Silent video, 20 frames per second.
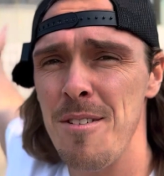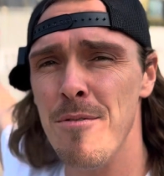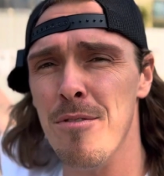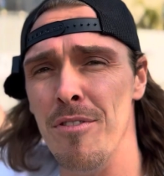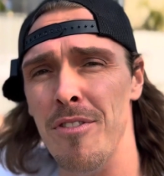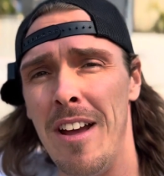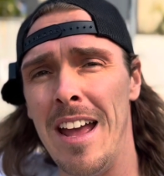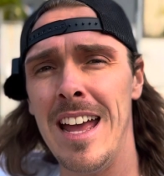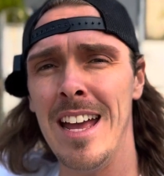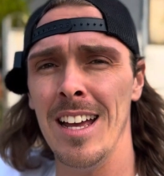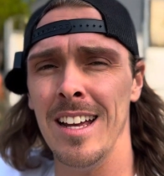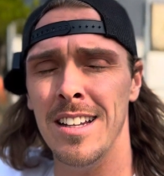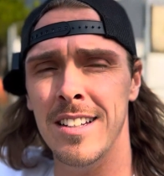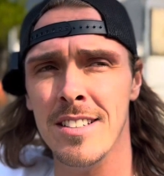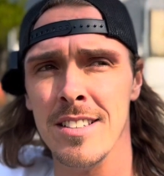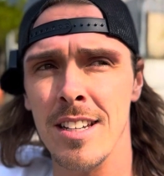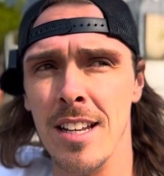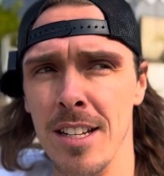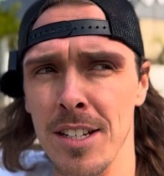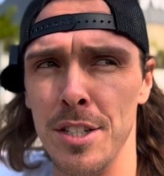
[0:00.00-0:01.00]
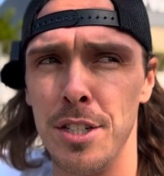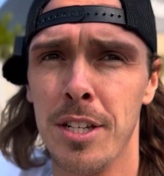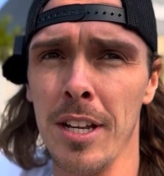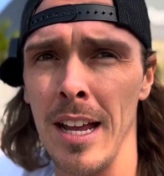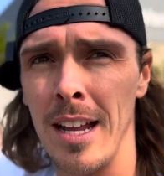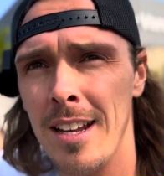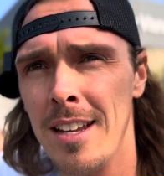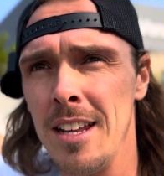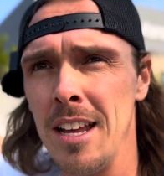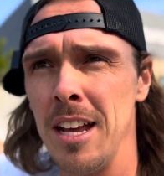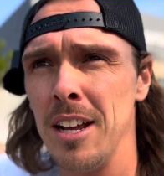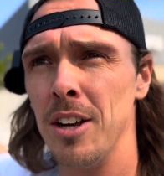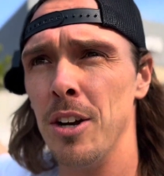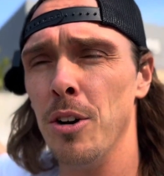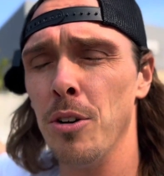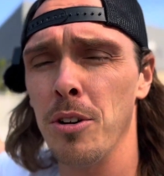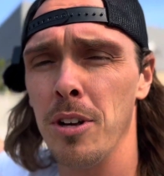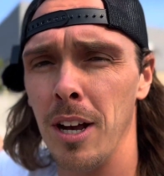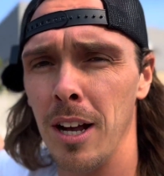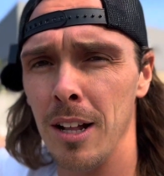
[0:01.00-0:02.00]
Vans in San Diego,
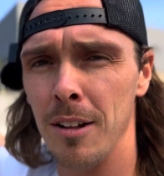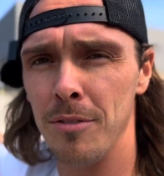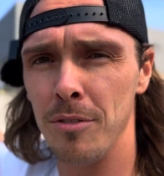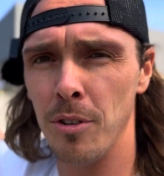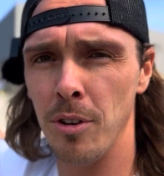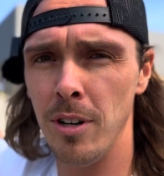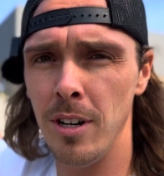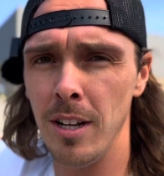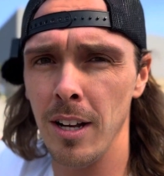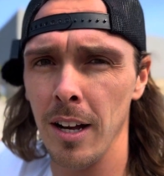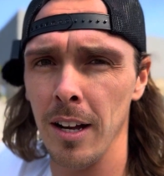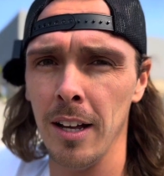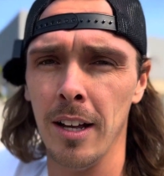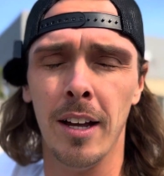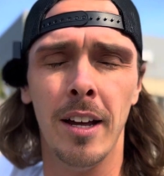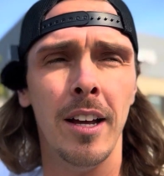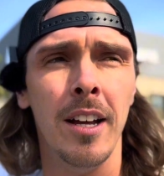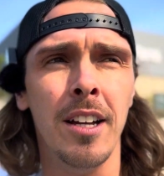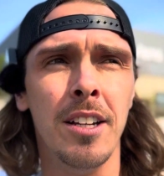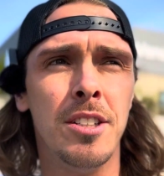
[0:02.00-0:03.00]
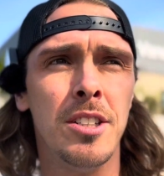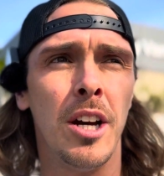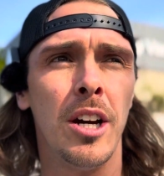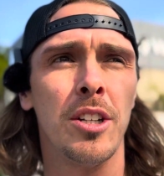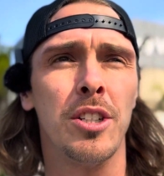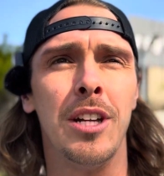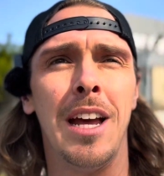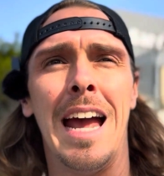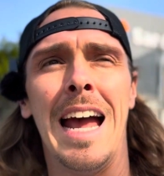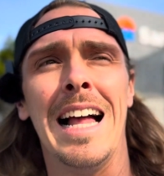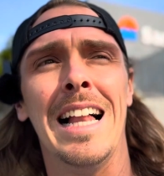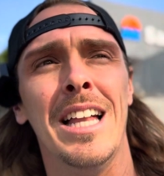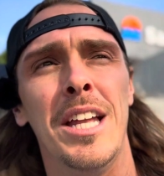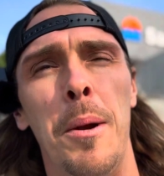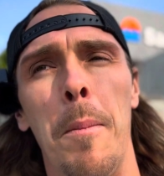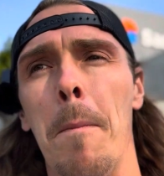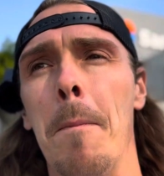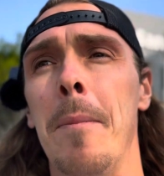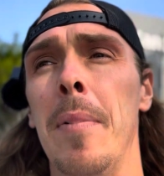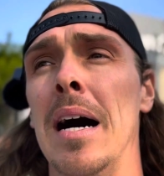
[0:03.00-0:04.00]
California. Talked to Alan
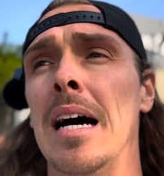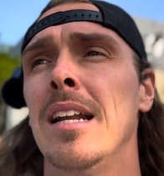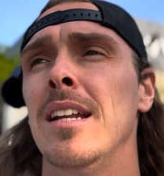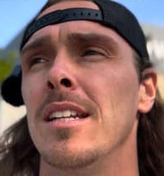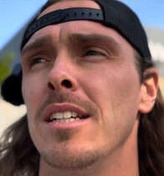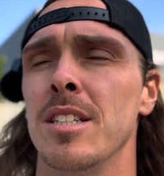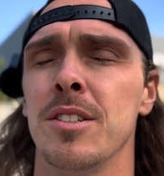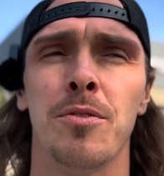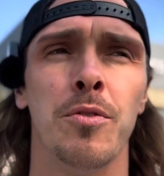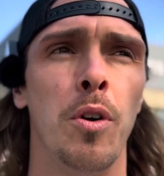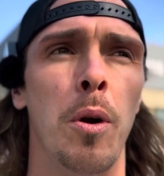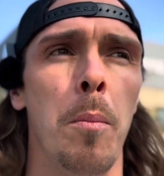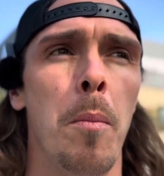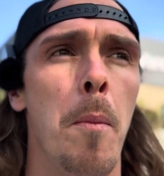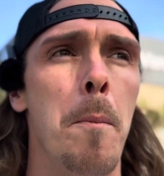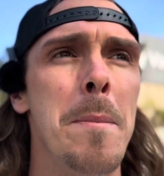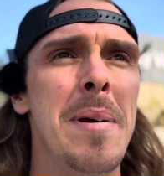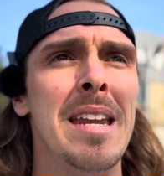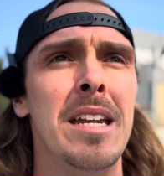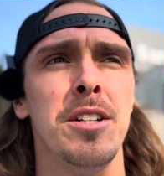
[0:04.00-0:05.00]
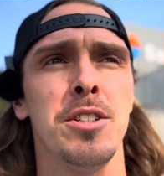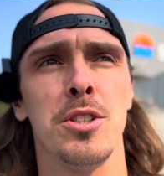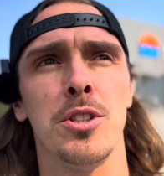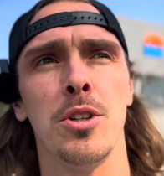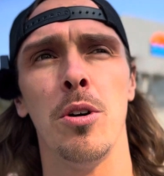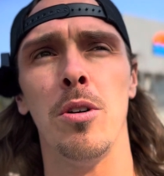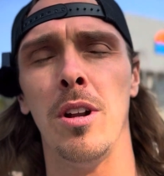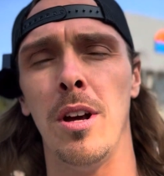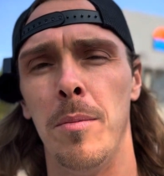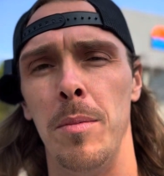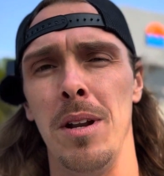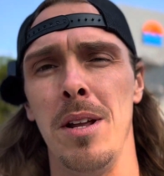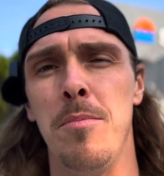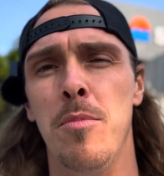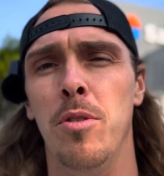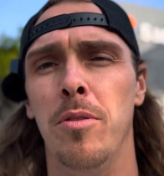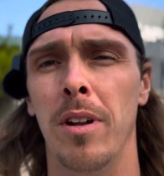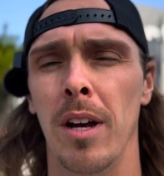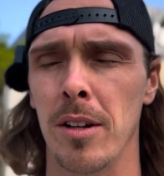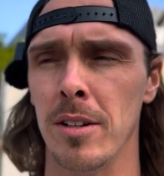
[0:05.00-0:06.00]
Mondis from Minnesota, but he
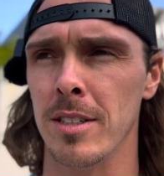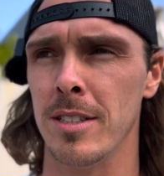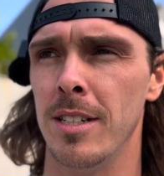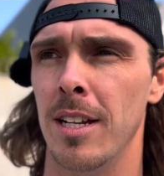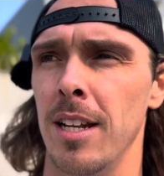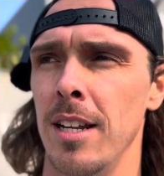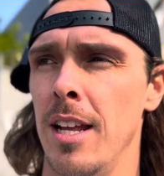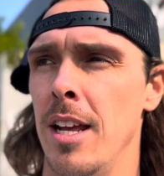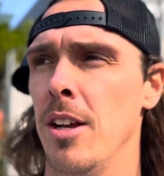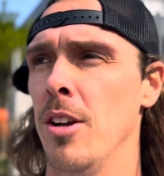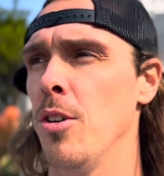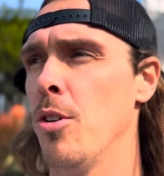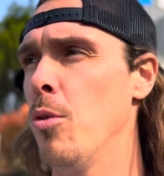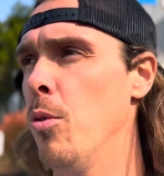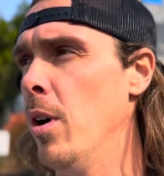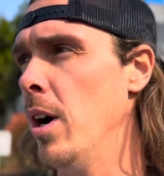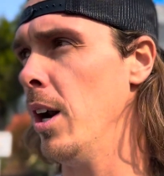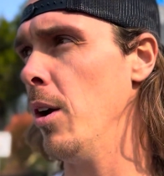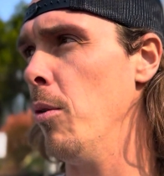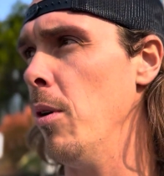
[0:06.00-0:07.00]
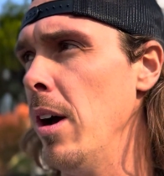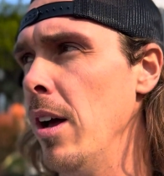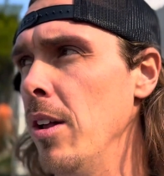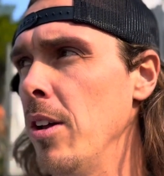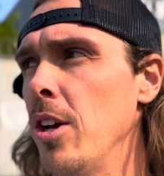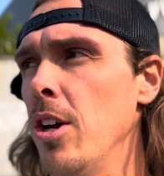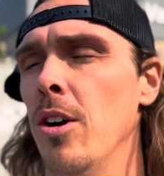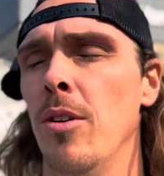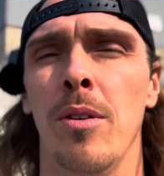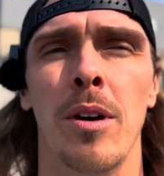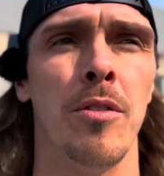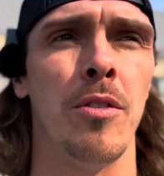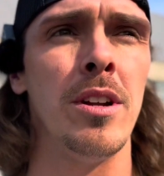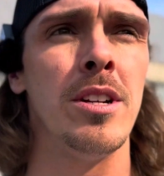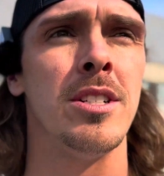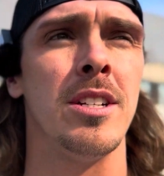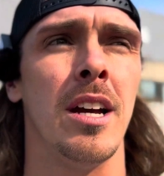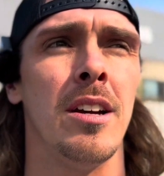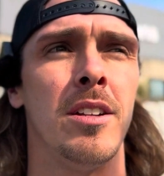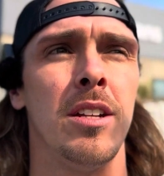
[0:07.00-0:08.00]
moved out to San Diego quite a while ago. I
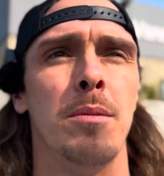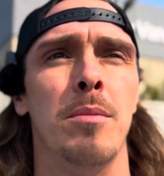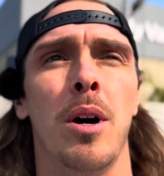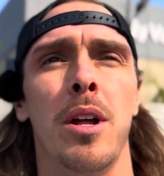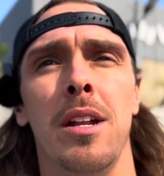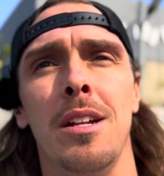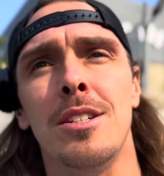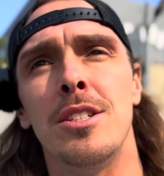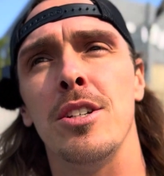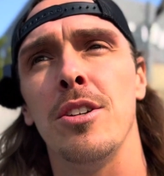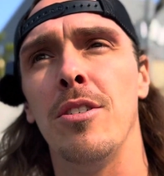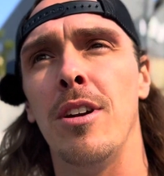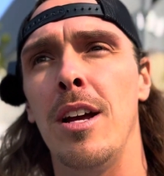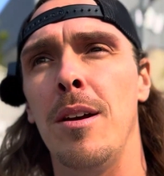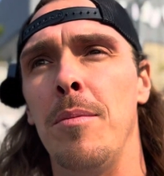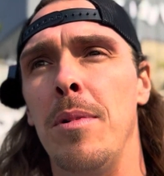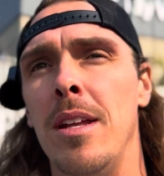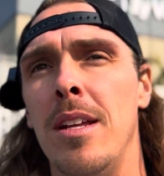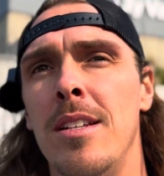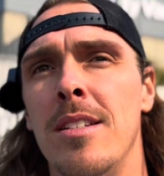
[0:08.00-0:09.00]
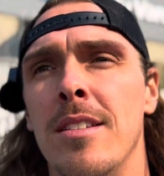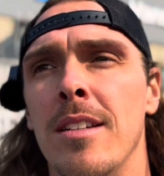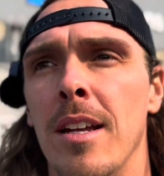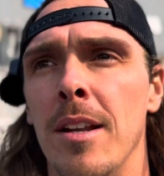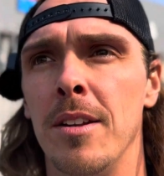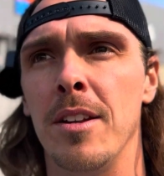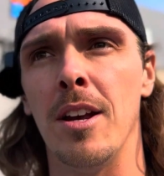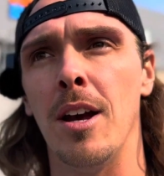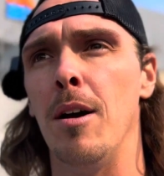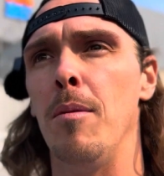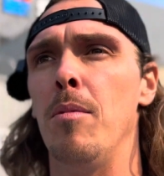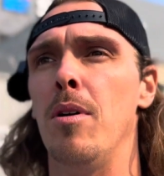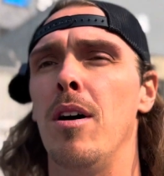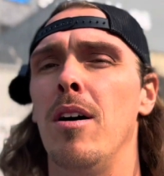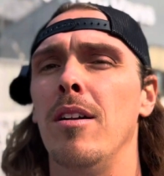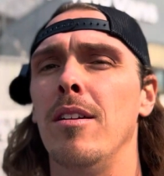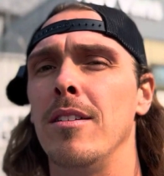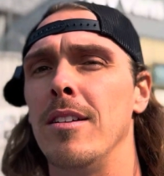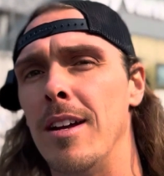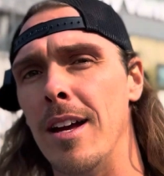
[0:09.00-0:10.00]
reached out to him on Instagram and he said, come
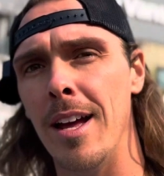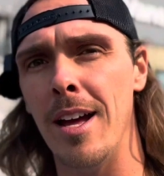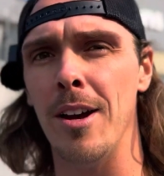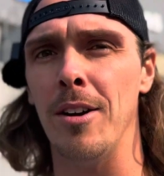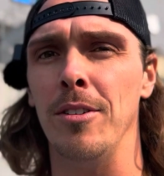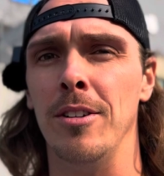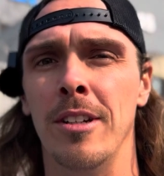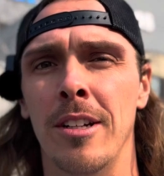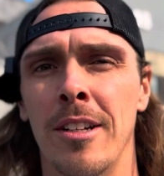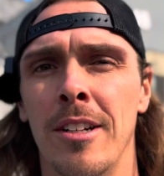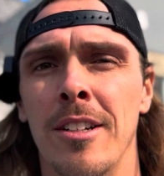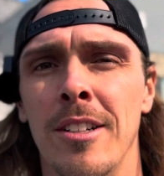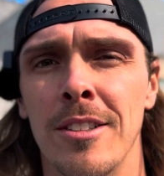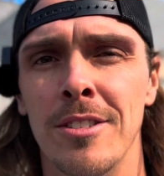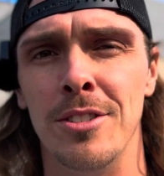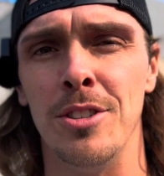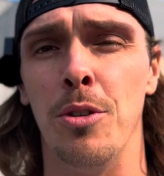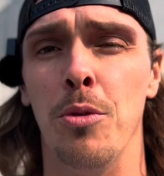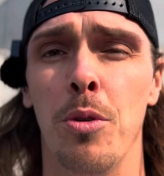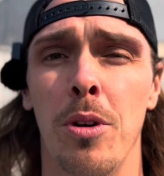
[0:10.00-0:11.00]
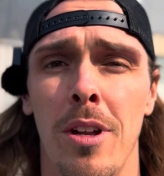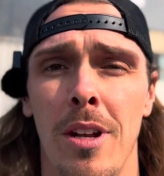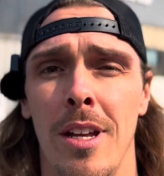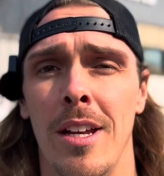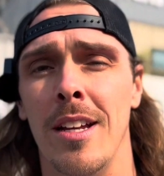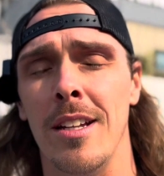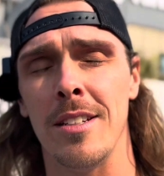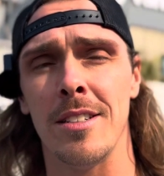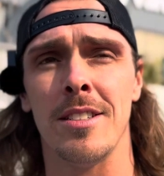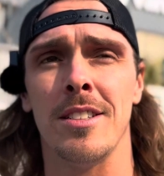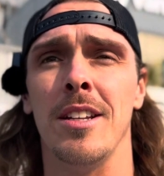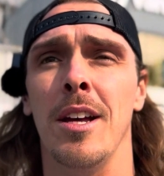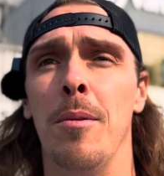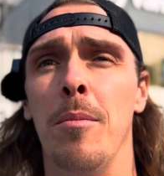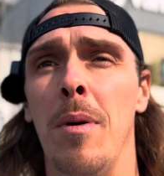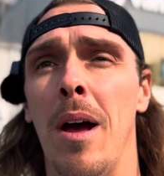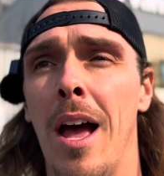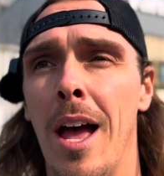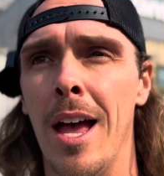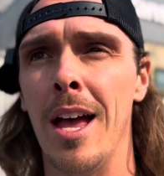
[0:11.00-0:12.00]
on down. So we're going to get
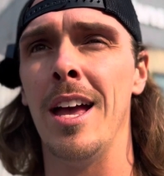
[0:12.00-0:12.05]
some